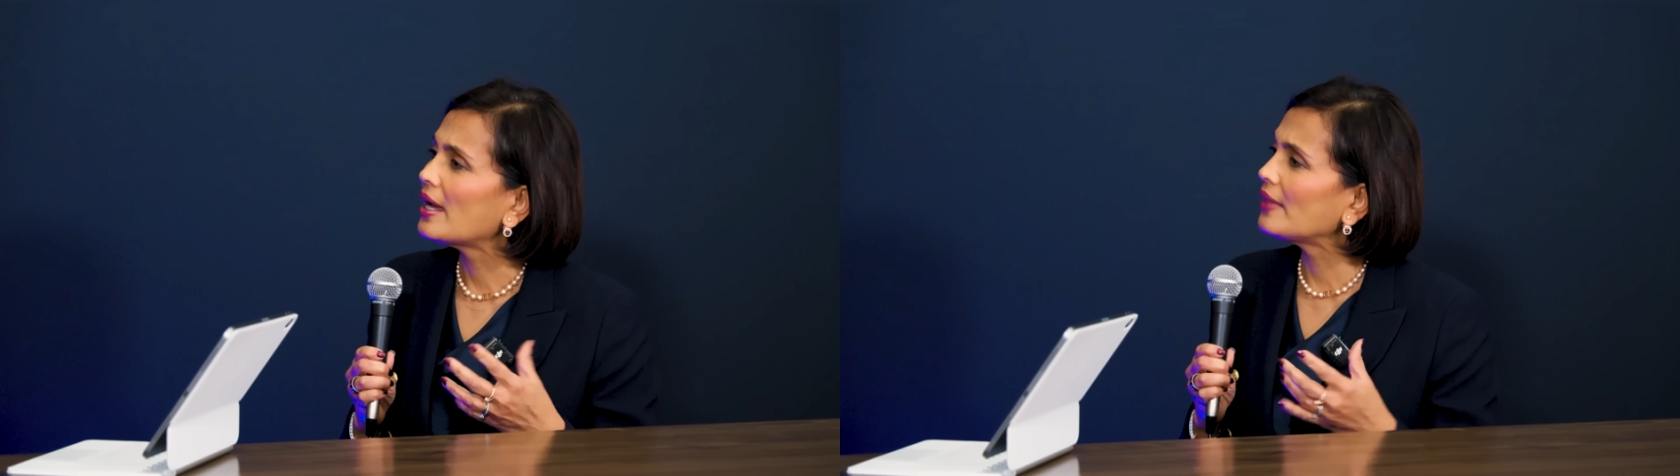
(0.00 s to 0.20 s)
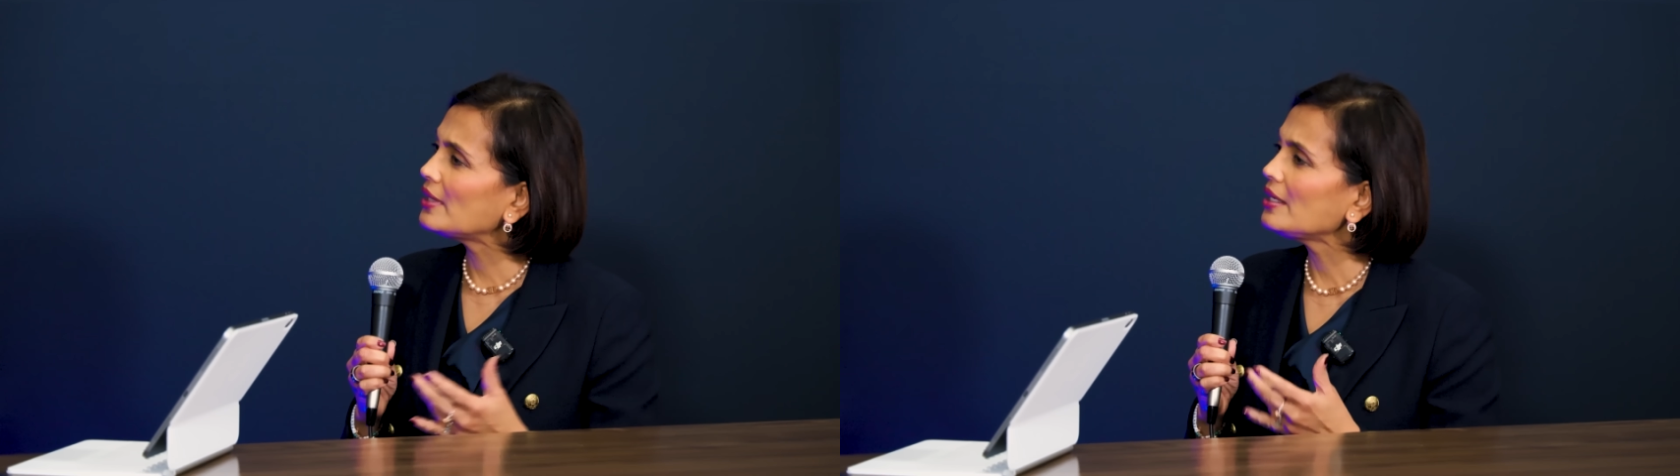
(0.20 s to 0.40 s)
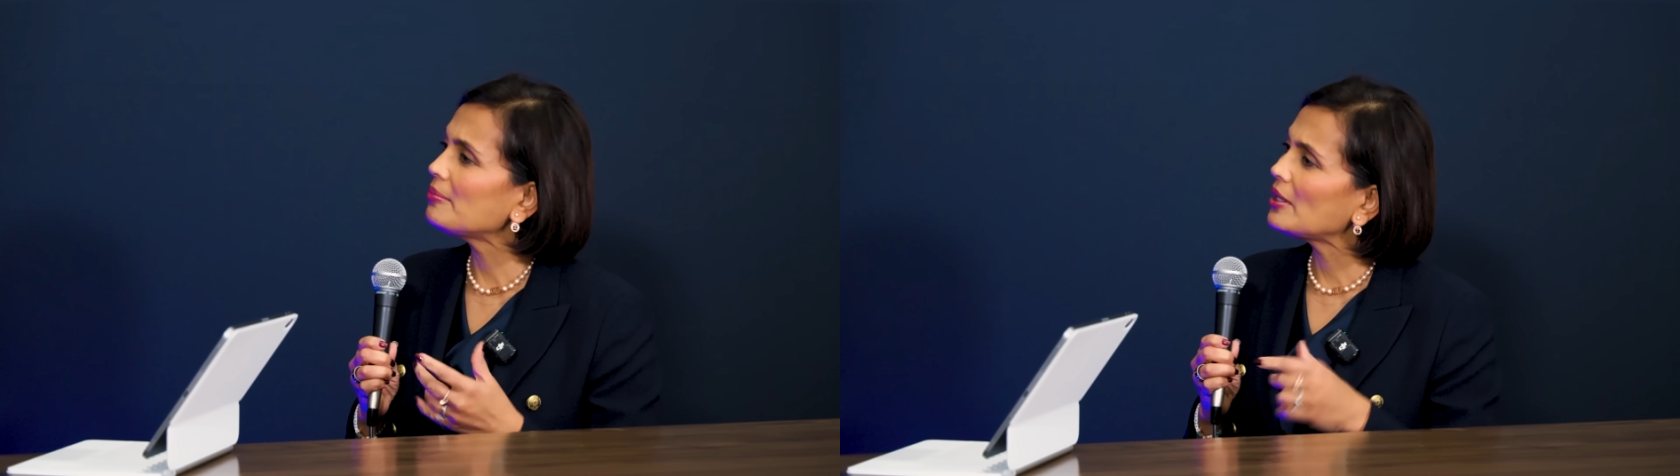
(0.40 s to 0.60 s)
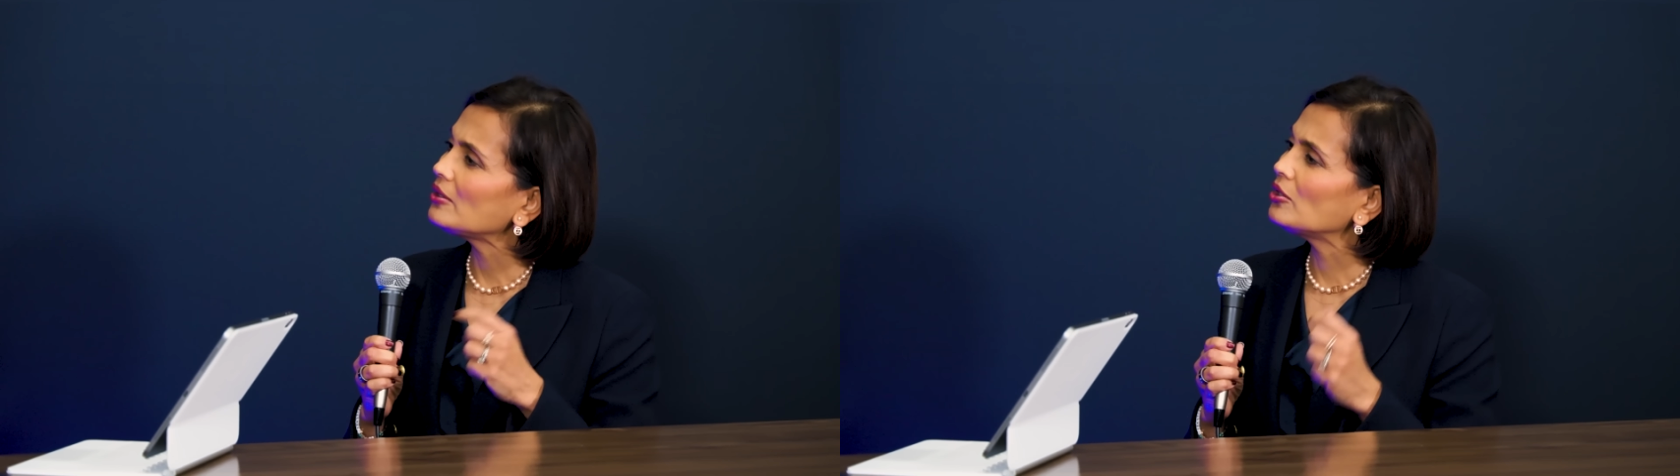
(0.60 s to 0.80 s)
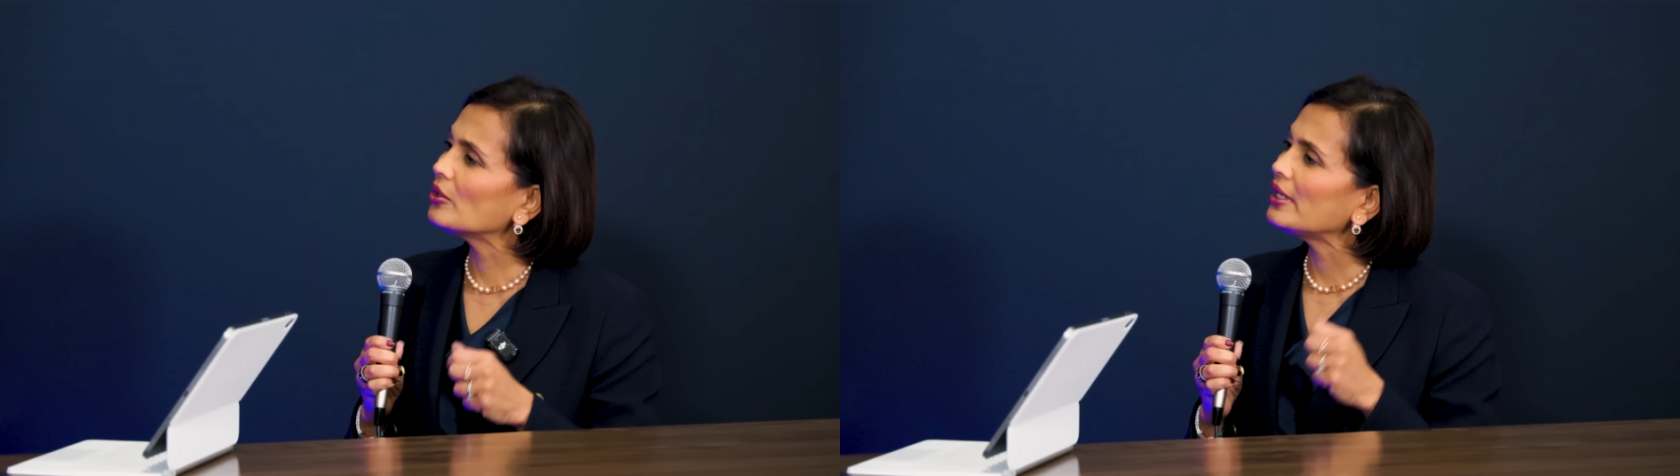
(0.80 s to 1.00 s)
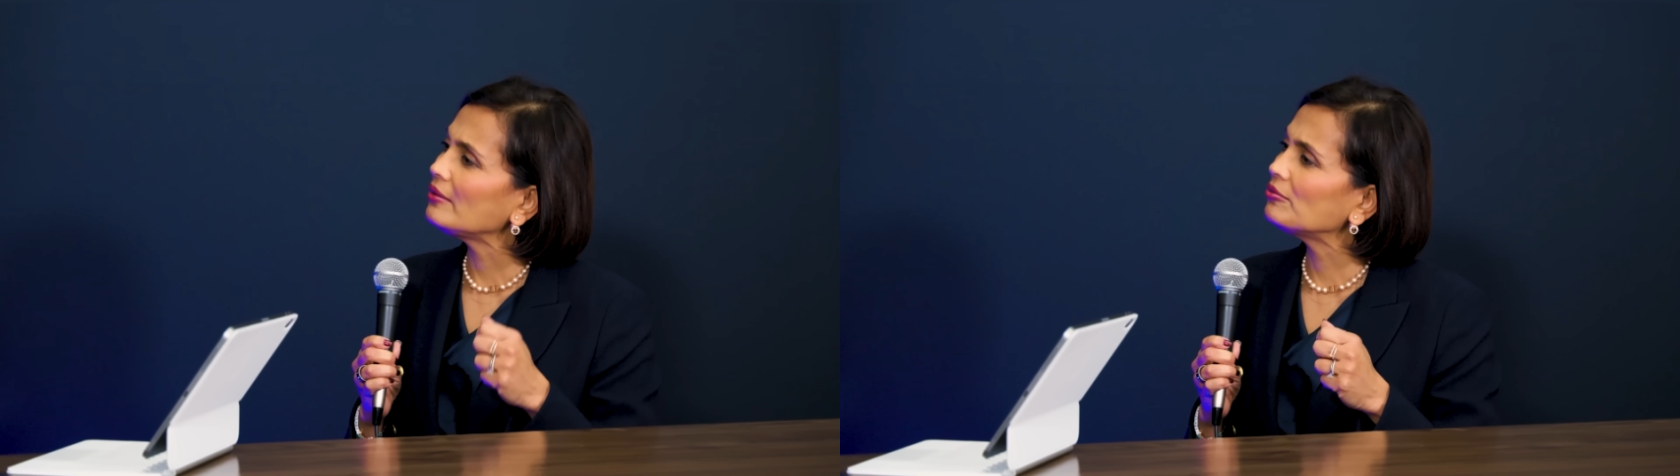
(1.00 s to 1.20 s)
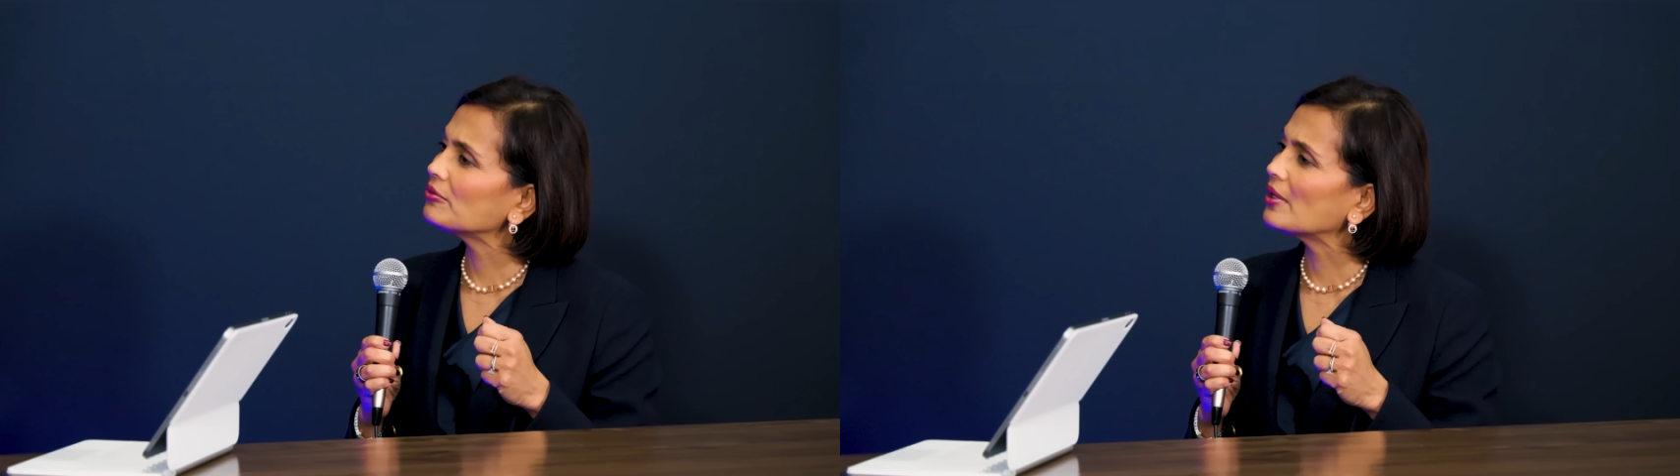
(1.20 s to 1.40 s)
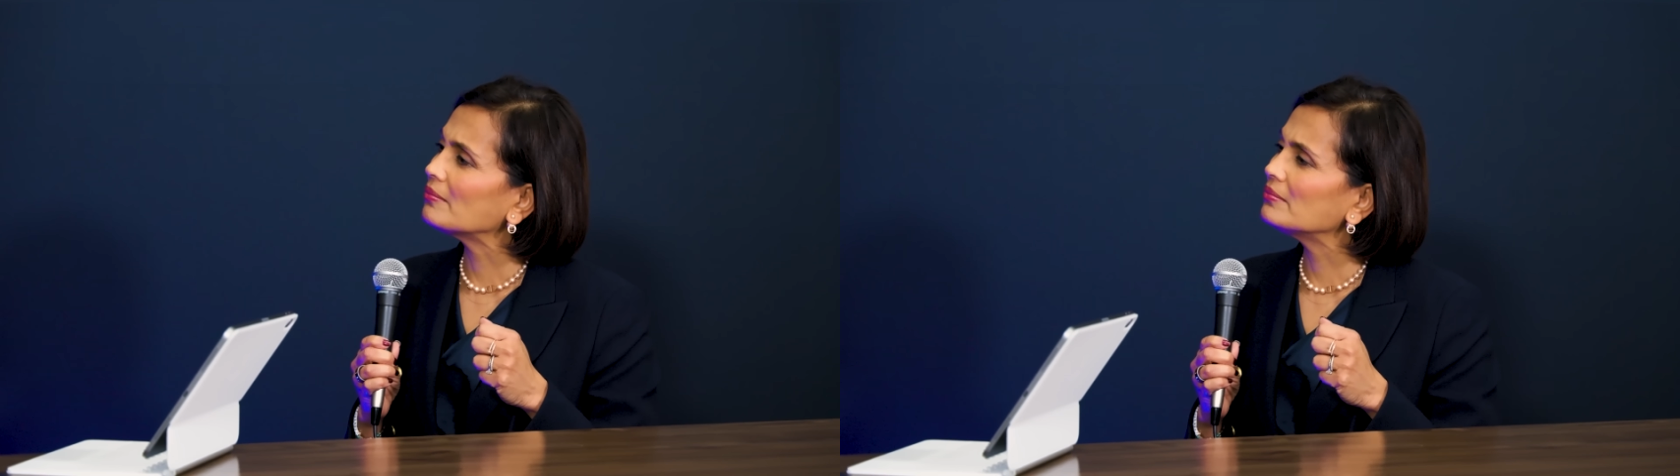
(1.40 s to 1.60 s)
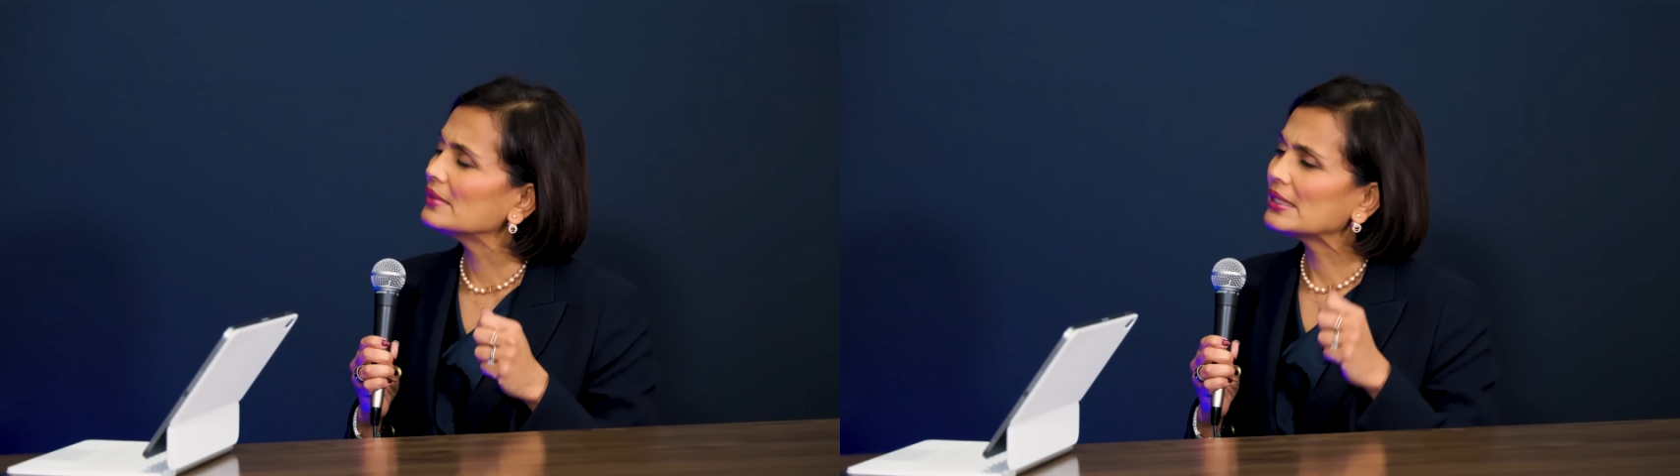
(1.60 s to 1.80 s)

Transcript: and think about learning from